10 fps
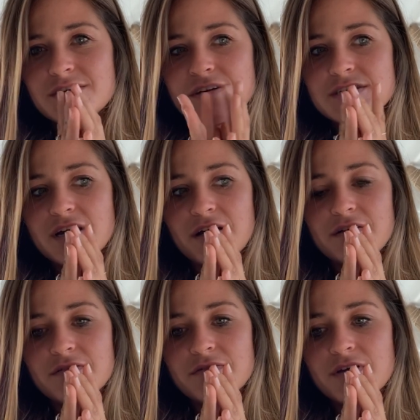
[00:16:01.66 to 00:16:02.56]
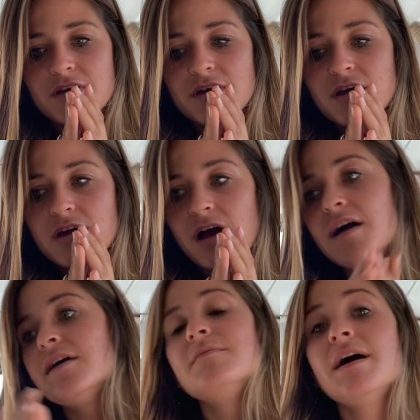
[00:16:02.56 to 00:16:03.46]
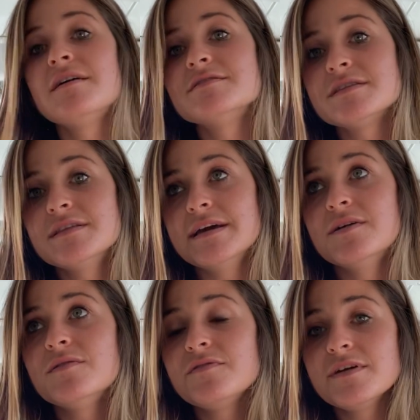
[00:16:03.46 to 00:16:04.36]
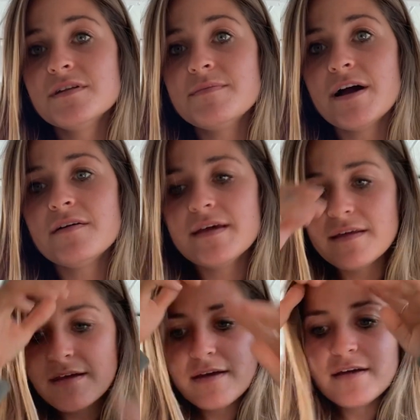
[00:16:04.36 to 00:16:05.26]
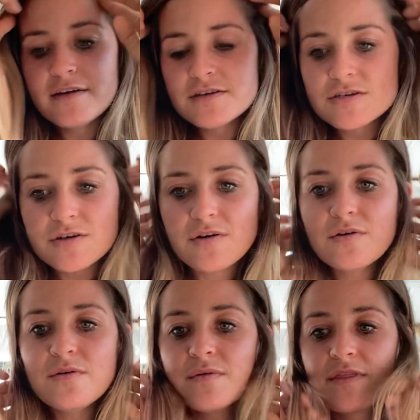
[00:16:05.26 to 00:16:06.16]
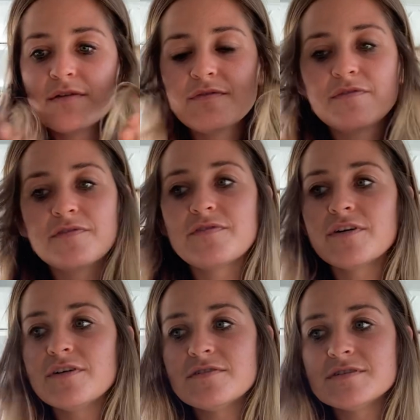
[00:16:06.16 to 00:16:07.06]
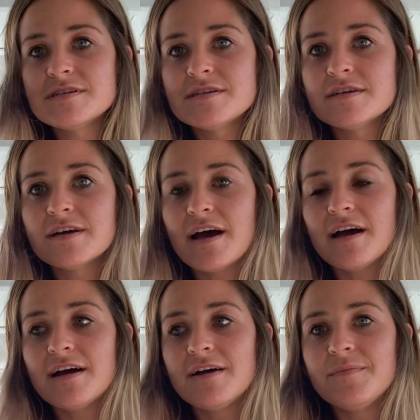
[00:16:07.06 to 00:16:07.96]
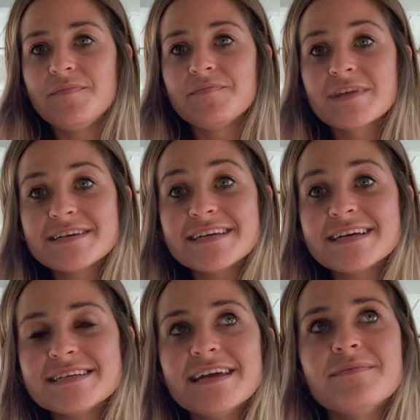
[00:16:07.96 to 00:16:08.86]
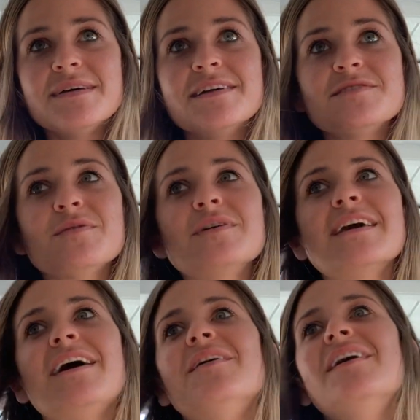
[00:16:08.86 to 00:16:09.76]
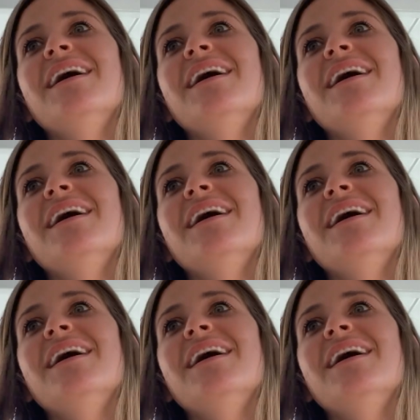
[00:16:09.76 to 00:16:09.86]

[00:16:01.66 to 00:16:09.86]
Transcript: do you guys have? How does Leo feel about it? So the first 16 minutes, holy cow.